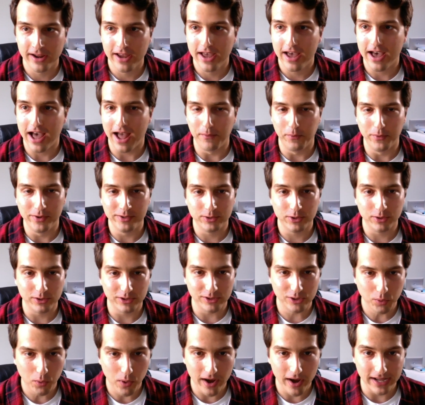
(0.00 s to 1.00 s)
I went to it
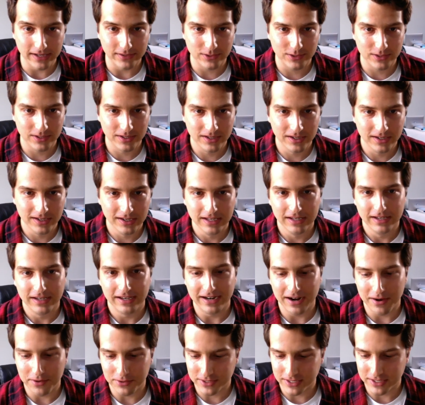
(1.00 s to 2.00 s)
twice and
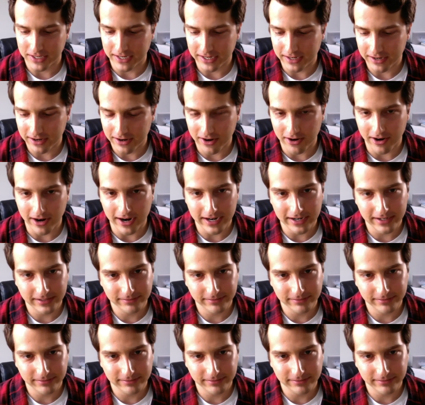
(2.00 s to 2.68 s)
I was like, all right,